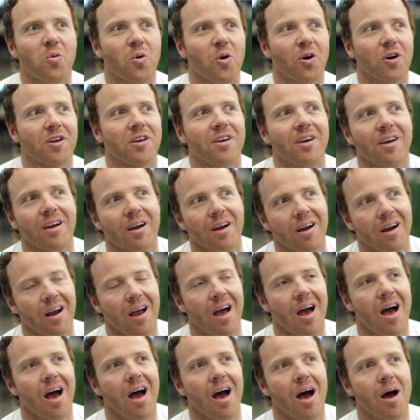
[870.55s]
work here.
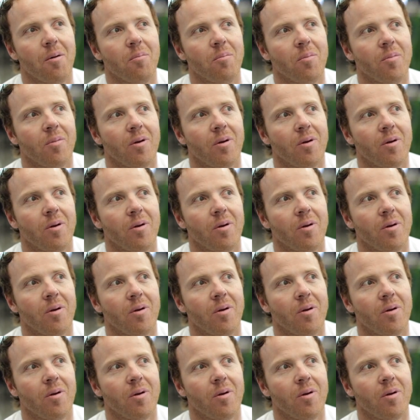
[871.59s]
A